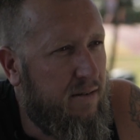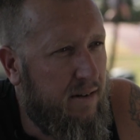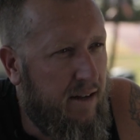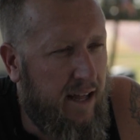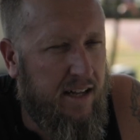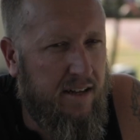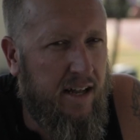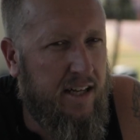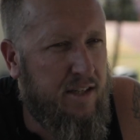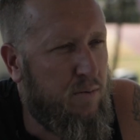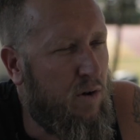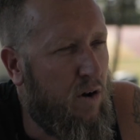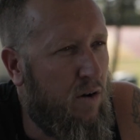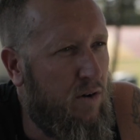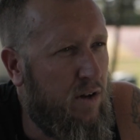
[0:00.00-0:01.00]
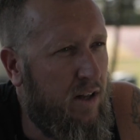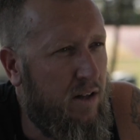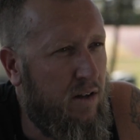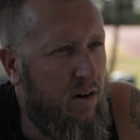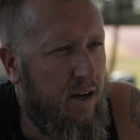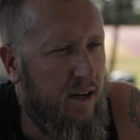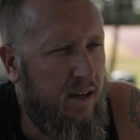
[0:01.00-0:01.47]
So that's what I really
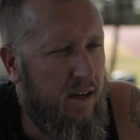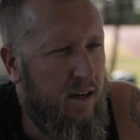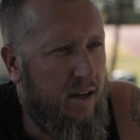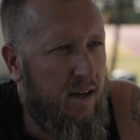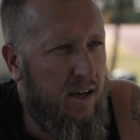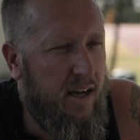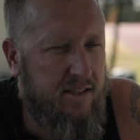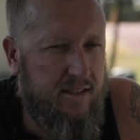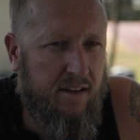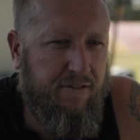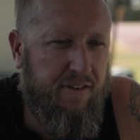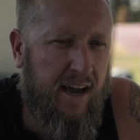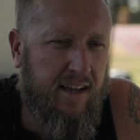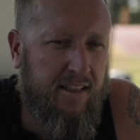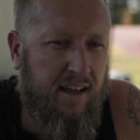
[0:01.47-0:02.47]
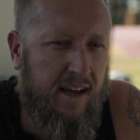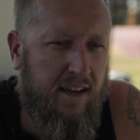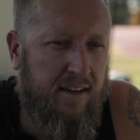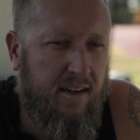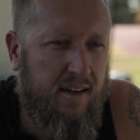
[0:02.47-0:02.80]
like, is the fact that